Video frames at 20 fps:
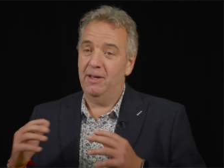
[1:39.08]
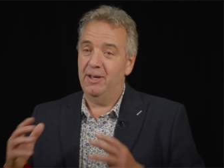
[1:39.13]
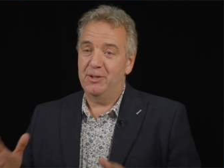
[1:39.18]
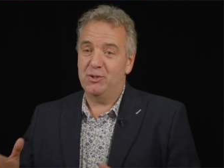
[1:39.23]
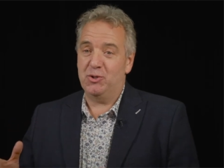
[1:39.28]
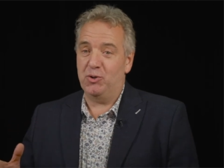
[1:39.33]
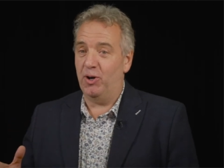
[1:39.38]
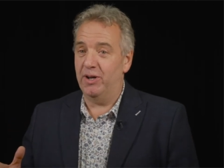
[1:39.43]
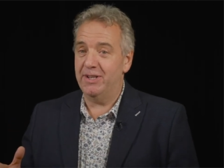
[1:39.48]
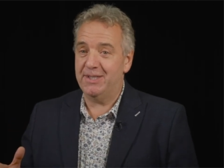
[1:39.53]

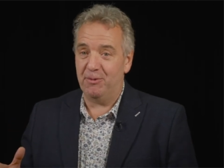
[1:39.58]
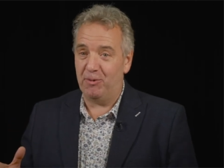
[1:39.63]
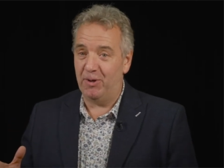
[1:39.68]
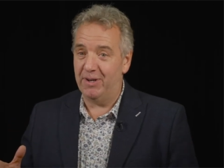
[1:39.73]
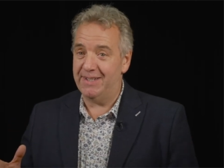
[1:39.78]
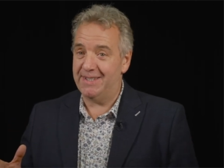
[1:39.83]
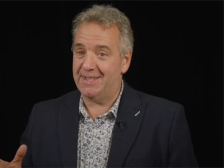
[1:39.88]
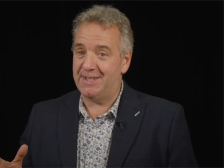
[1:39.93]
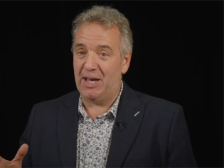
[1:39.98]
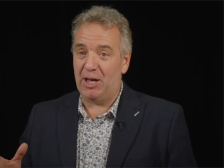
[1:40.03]
tried to
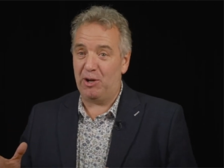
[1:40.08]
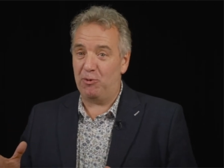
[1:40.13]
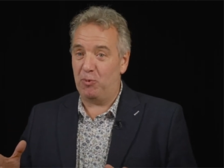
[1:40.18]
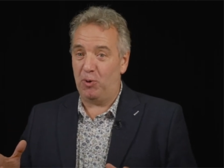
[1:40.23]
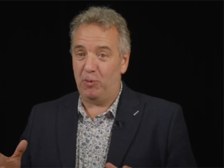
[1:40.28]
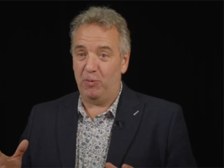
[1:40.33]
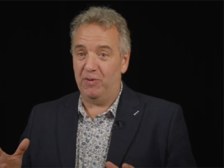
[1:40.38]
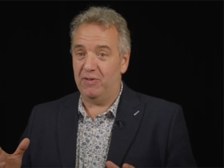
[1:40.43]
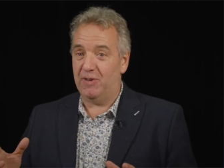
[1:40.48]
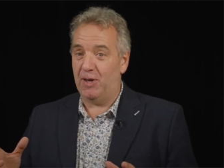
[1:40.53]
understand
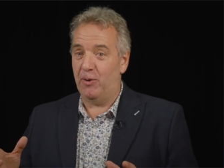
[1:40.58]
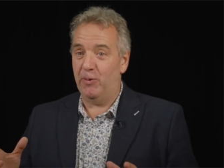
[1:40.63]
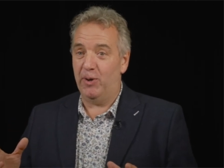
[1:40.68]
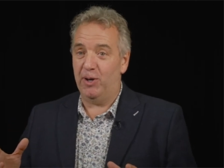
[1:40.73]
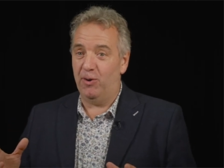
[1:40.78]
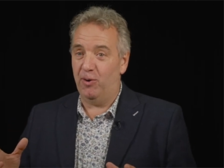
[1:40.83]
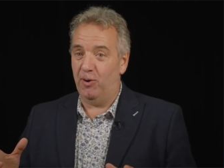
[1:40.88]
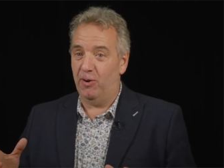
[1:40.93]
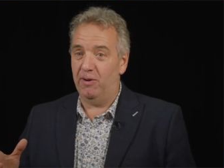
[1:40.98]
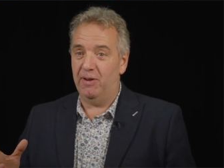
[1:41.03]
what was
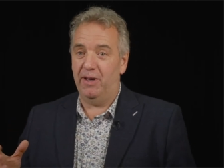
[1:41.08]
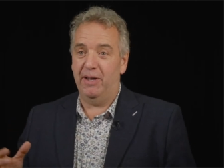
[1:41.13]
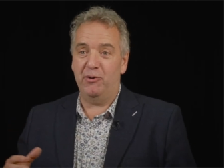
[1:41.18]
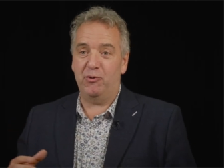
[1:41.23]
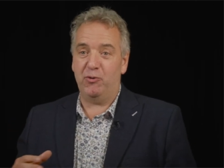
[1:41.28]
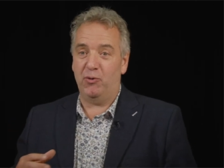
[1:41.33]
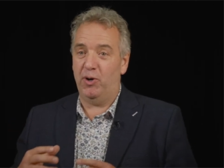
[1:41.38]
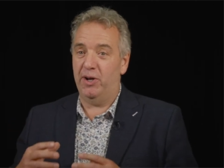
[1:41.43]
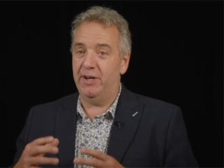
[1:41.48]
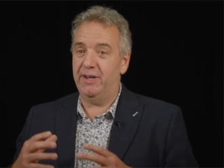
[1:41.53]
going on and
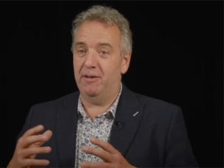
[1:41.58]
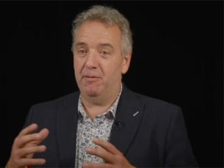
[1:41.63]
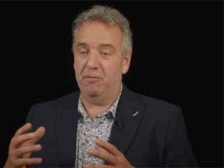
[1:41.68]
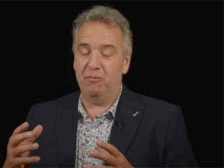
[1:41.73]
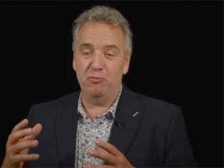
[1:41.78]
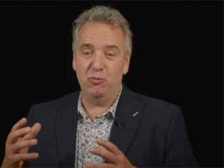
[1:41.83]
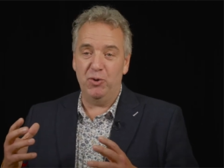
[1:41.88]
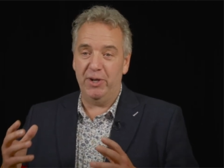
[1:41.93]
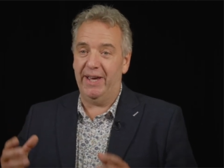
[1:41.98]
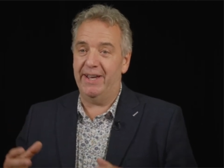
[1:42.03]
trying to
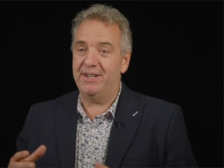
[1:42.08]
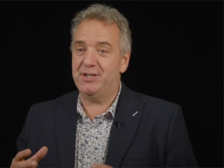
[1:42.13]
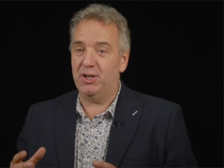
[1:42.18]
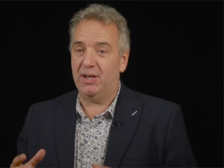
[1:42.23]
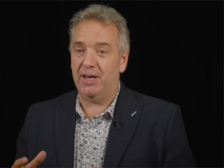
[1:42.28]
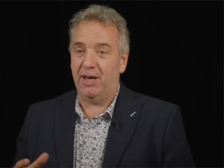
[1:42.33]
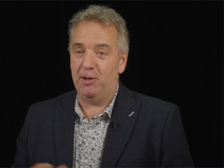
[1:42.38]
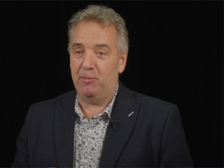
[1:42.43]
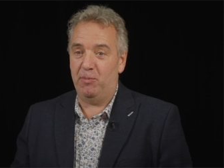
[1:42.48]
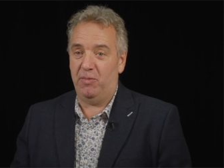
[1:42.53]
re
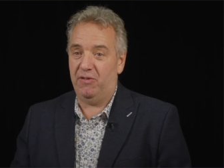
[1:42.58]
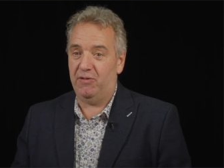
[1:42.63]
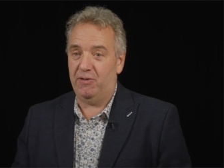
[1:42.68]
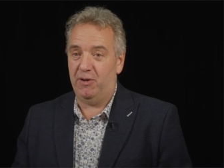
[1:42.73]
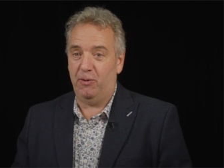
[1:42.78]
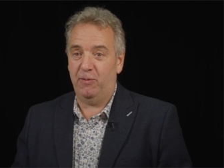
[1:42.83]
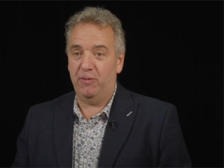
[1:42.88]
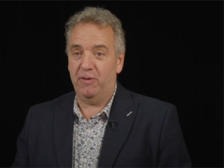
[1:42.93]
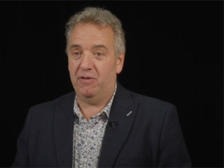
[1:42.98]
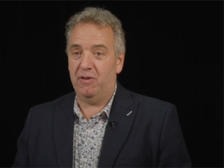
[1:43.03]
educate
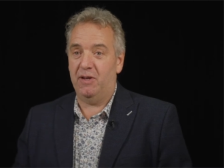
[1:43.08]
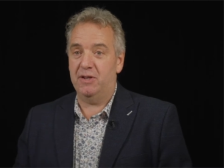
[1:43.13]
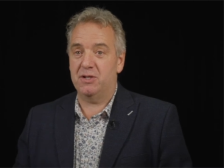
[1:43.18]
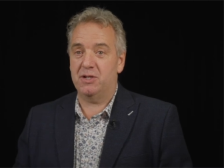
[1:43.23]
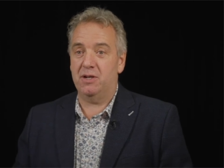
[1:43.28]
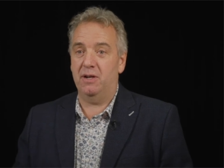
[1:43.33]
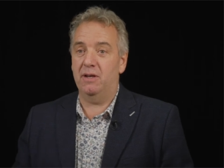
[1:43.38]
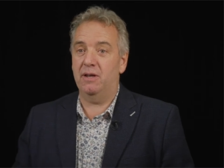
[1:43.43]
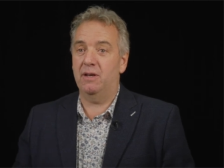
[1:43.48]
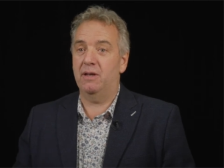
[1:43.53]
myself
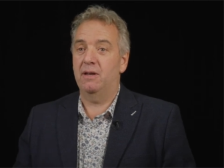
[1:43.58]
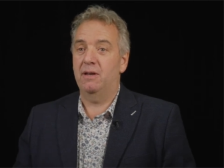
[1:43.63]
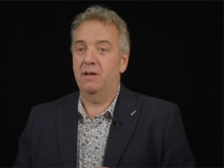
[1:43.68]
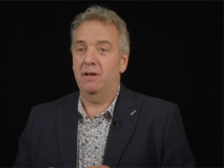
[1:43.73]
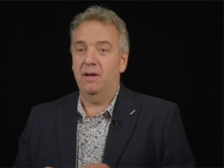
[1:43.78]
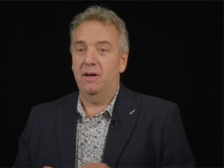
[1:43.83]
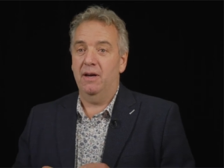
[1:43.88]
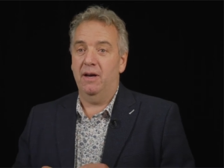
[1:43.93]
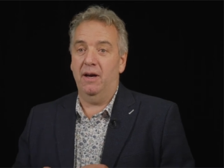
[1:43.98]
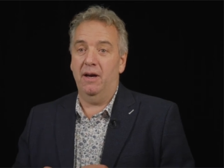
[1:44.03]
essentially.
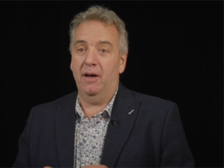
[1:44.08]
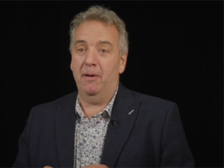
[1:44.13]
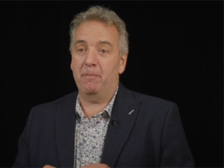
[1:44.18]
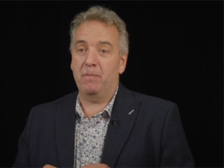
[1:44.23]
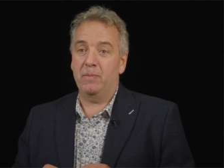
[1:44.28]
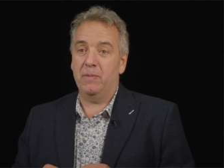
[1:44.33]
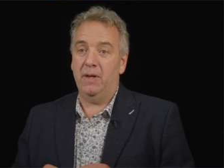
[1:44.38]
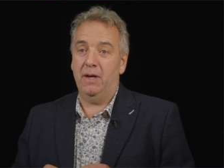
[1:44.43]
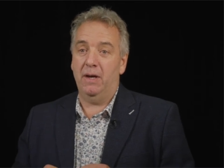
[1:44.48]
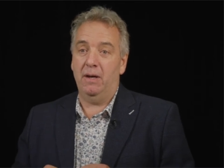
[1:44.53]
Um,
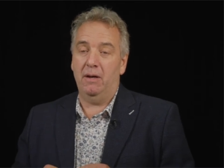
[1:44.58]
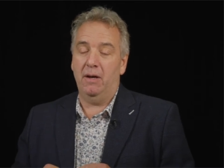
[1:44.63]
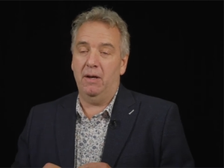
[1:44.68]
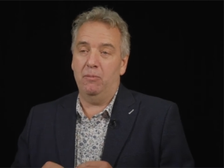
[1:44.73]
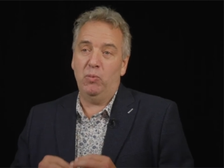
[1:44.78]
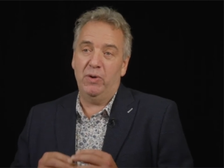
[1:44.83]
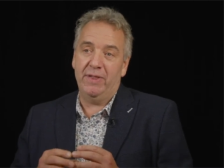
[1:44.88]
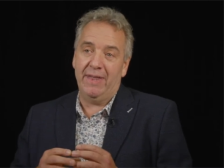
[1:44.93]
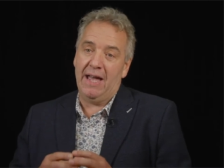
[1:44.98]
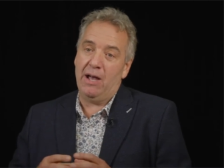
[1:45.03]

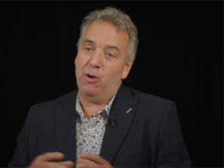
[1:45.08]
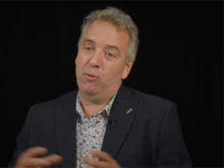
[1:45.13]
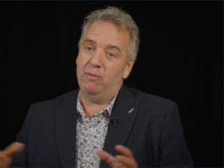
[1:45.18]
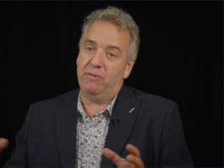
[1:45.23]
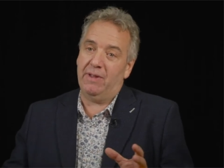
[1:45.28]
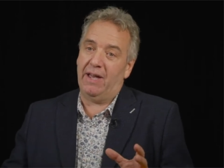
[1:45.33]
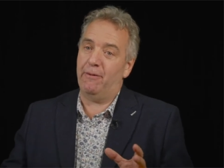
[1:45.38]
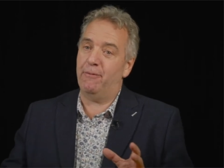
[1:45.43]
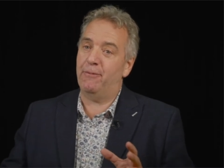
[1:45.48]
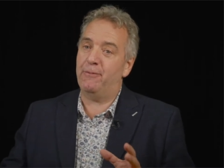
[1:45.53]
and without
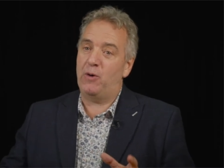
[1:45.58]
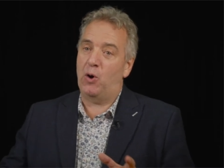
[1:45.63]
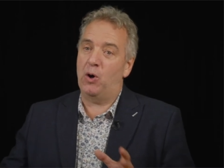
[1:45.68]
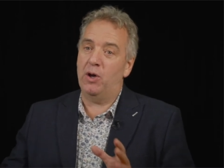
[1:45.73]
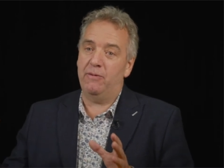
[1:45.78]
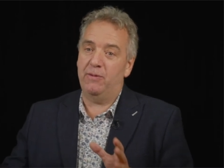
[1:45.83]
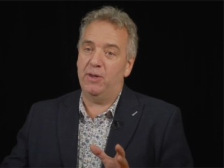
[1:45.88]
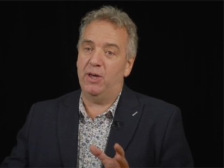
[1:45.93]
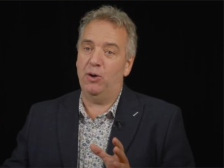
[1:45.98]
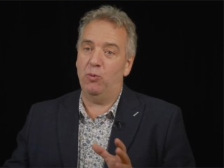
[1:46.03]
that
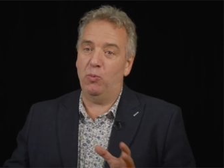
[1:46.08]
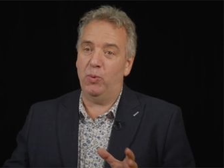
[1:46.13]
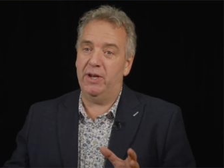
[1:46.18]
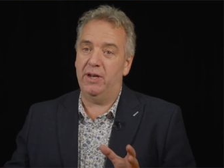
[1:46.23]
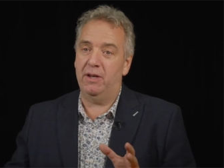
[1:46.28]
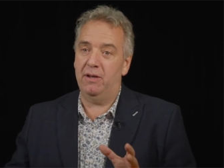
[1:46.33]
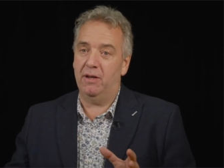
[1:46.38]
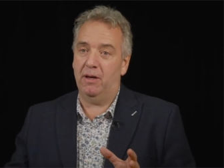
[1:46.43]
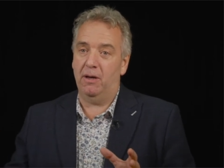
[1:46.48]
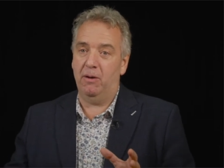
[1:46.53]
five year
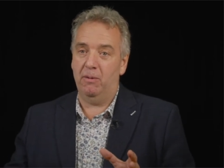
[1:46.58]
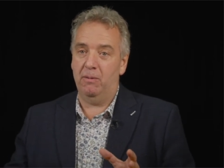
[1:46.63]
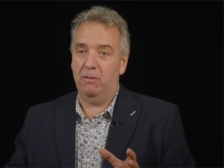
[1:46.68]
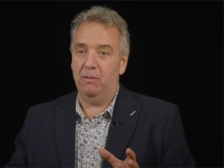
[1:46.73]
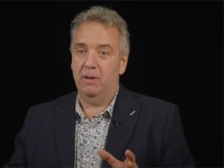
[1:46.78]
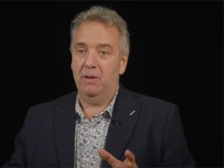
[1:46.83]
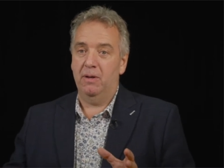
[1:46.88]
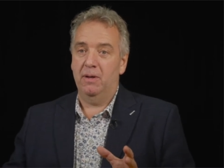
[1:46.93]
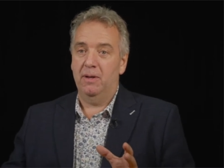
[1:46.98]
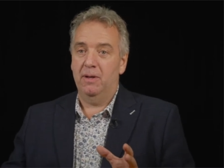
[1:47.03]
window
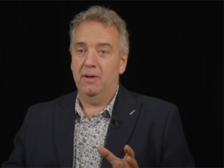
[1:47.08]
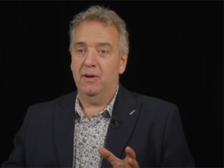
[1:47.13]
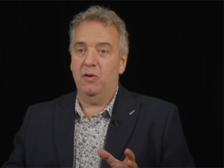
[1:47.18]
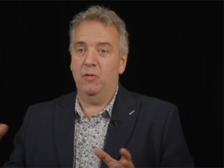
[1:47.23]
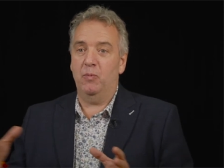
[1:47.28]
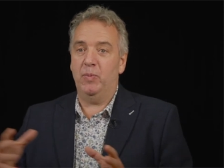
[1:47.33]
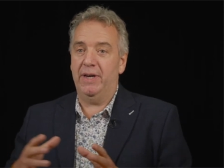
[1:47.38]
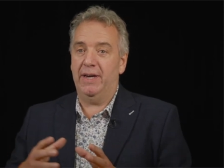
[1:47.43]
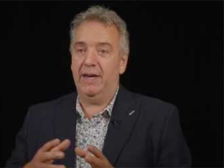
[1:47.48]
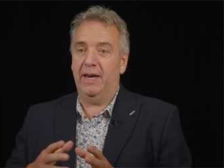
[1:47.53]

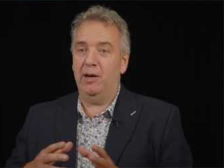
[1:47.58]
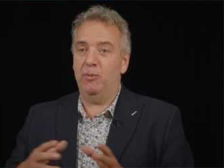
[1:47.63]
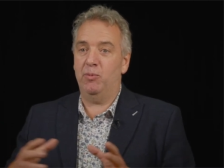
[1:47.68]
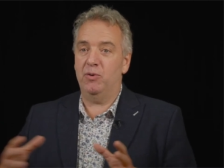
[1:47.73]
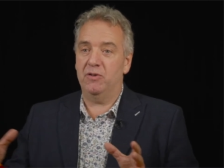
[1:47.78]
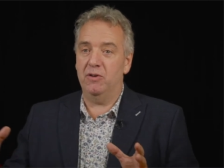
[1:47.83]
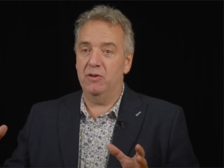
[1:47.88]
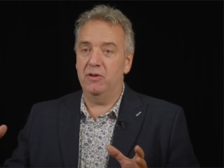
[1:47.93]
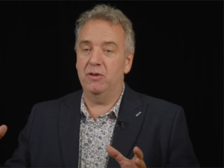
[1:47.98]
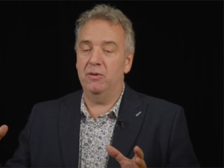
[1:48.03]
of being able
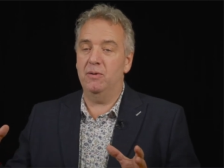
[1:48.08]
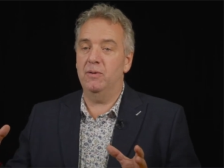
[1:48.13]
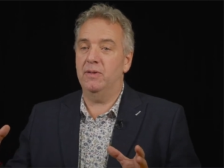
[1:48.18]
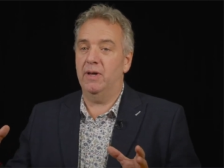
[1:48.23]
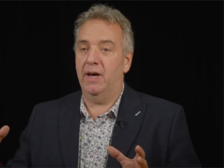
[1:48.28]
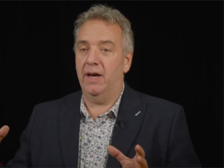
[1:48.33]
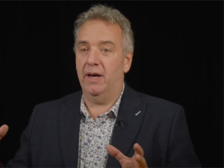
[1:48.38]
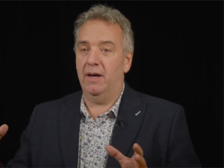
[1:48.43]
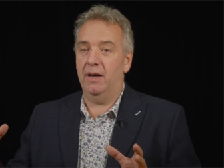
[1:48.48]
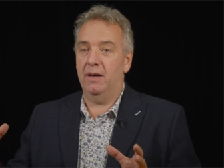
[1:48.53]
to do
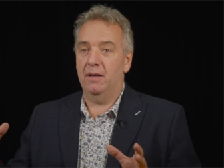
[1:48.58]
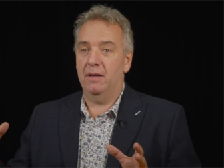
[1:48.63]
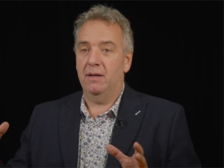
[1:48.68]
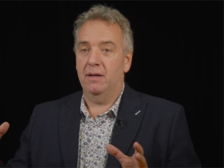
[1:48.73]
that,